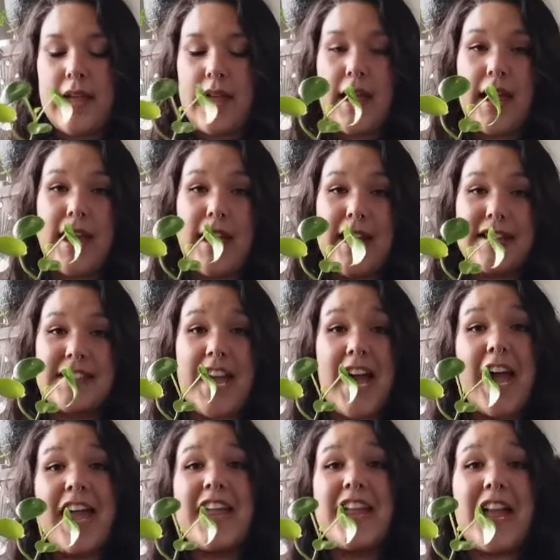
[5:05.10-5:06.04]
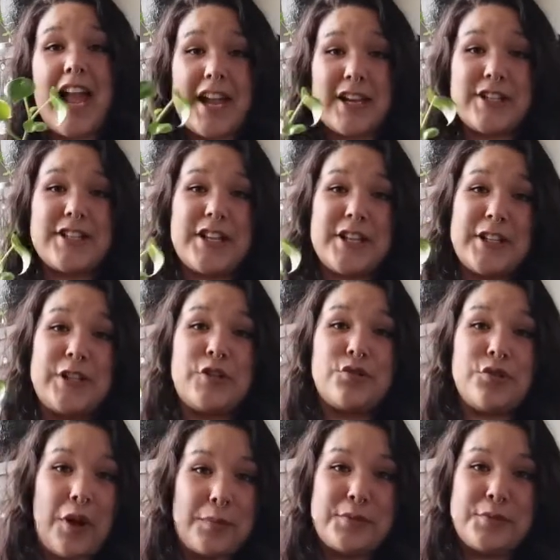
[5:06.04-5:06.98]
and I accidentally
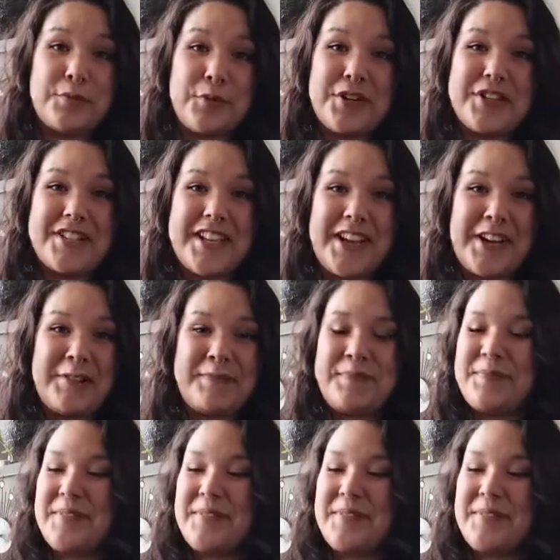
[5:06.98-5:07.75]
dropped him one day.